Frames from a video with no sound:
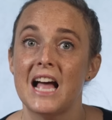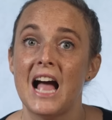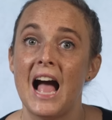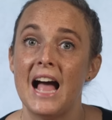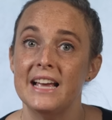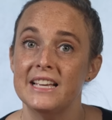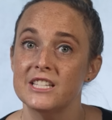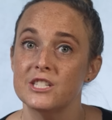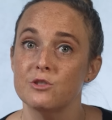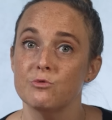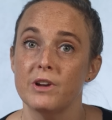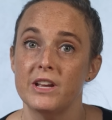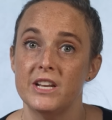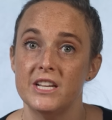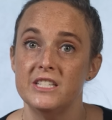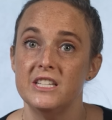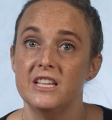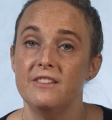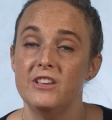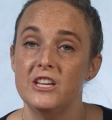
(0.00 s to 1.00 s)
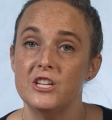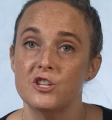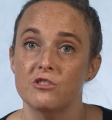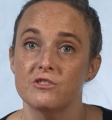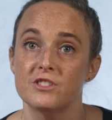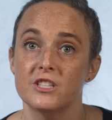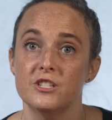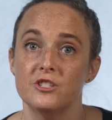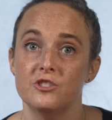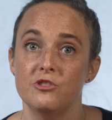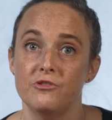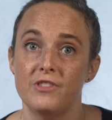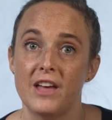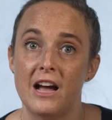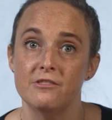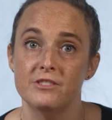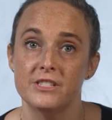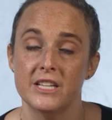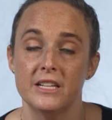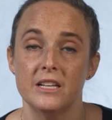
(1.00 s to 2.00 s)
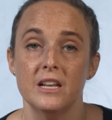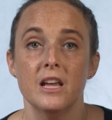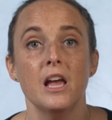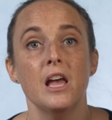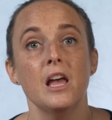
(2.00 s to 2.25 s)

highest rated TV shows of the 2000s,